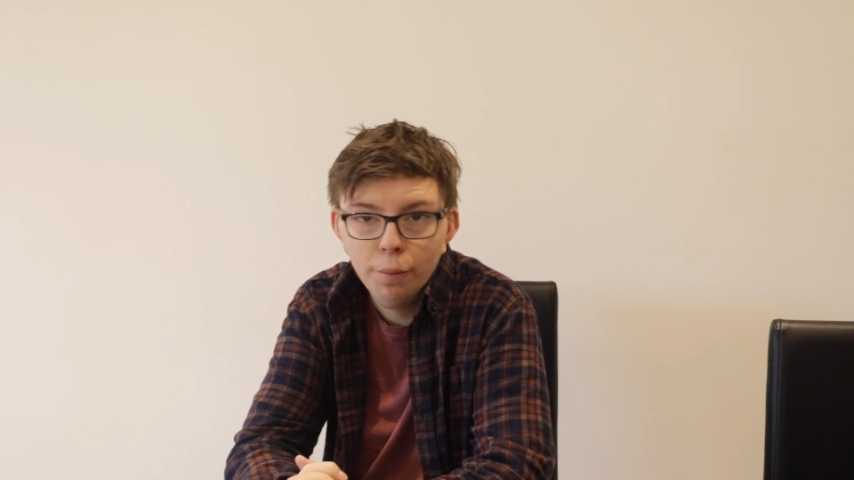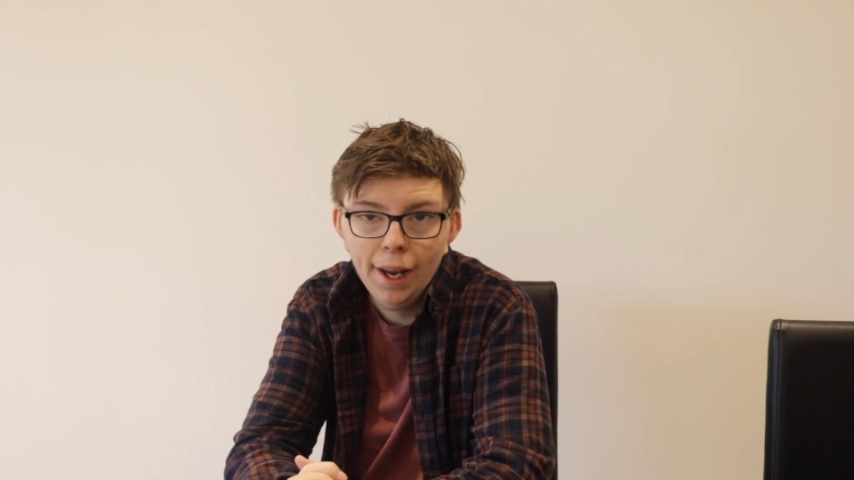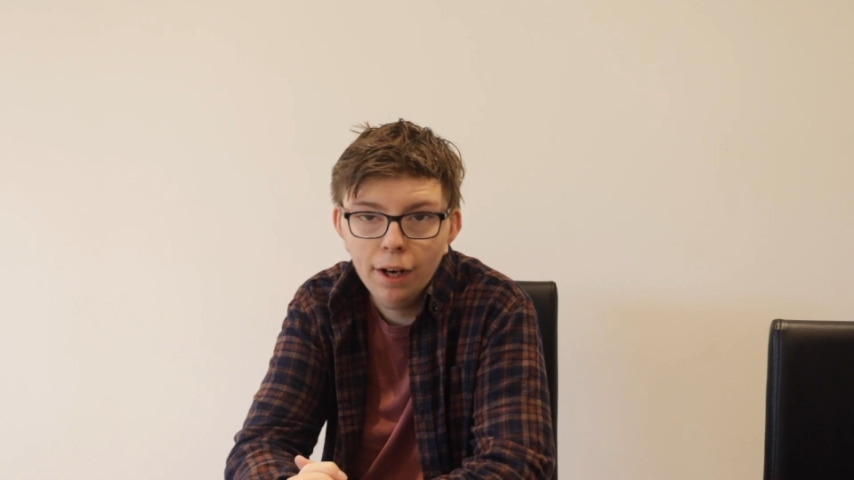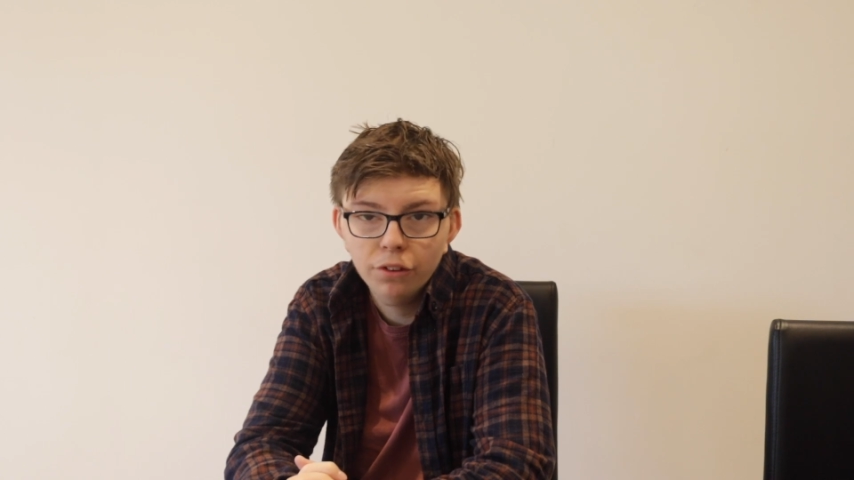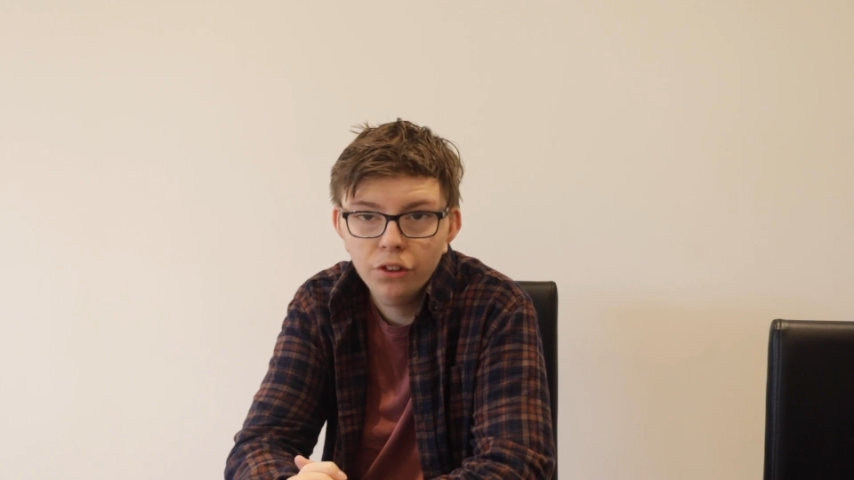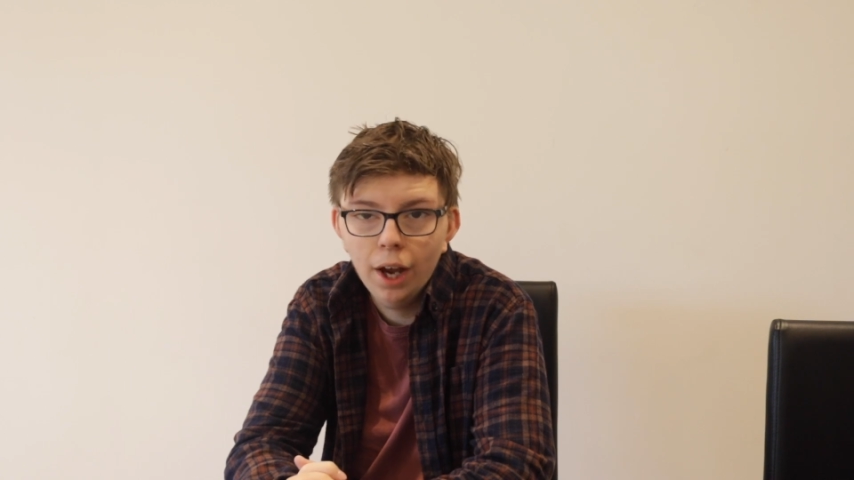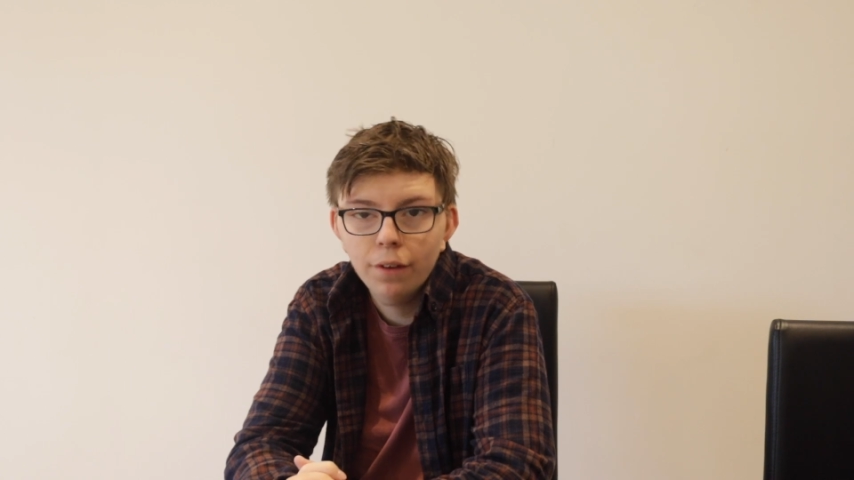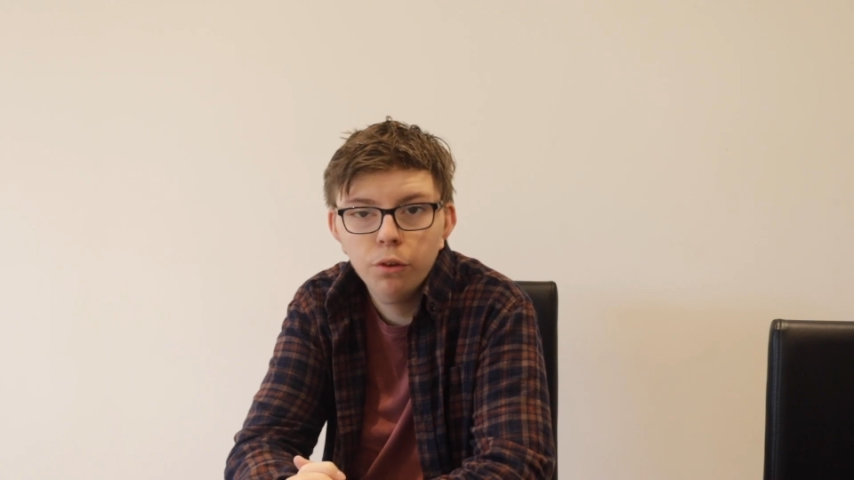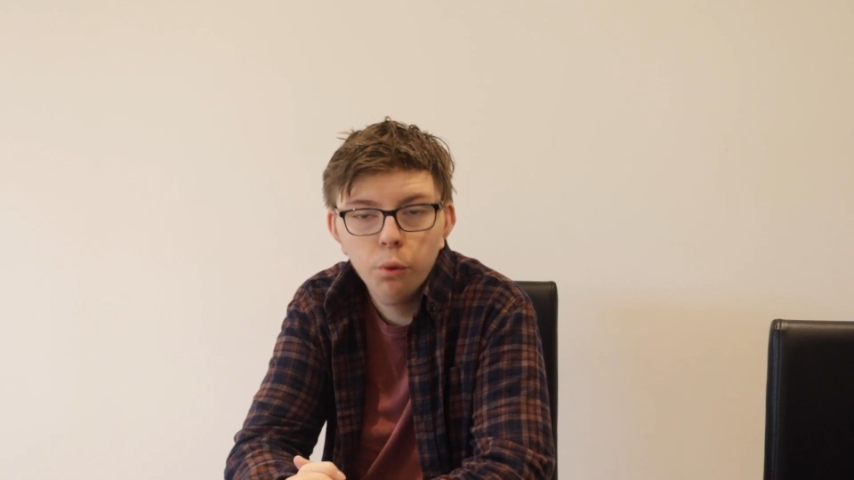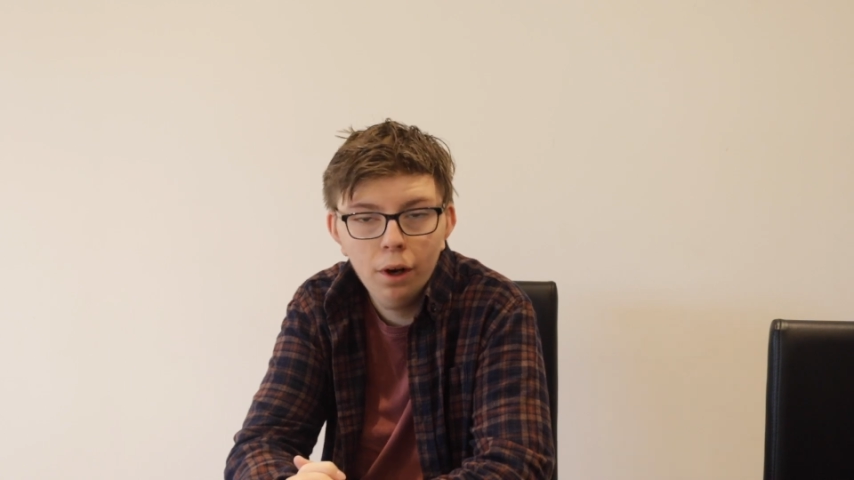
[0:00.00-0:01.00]
coming out
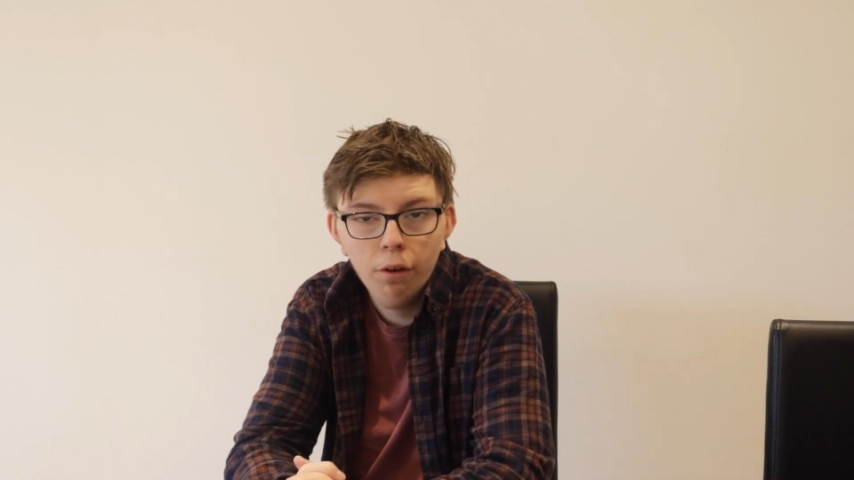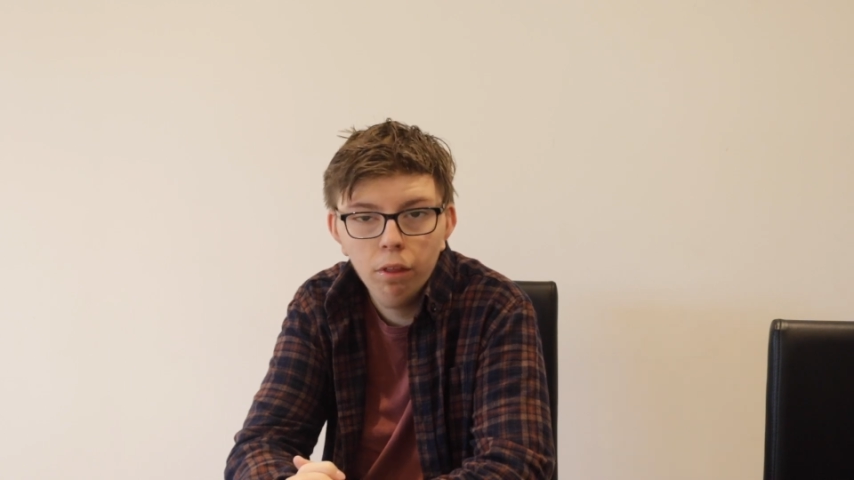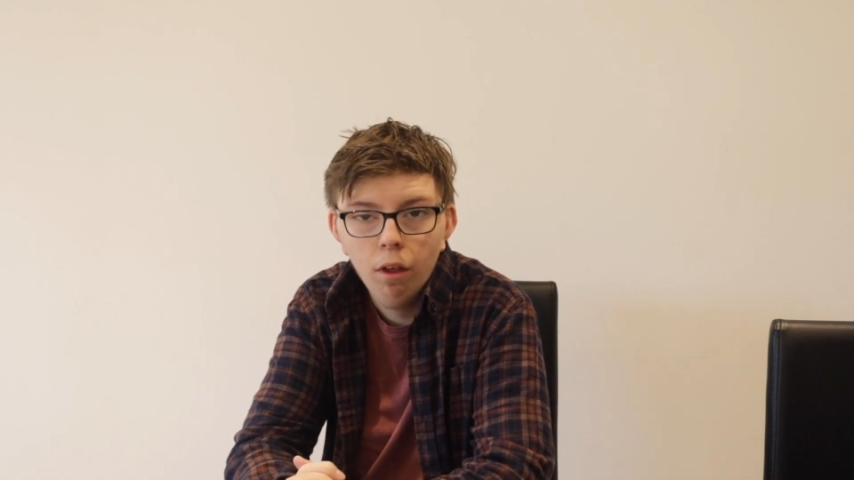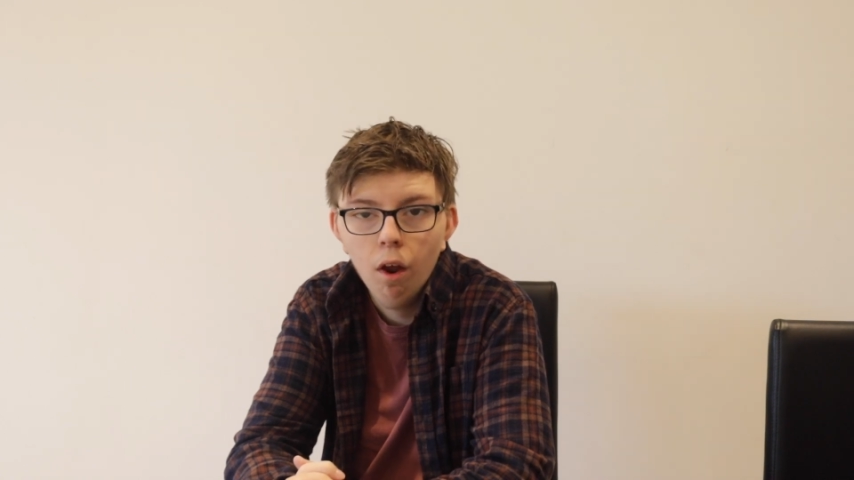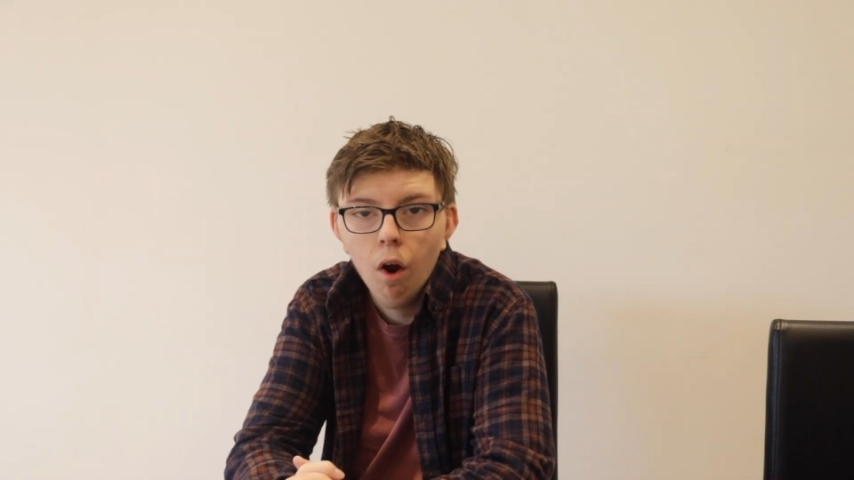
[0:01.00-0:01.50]
starting the 12th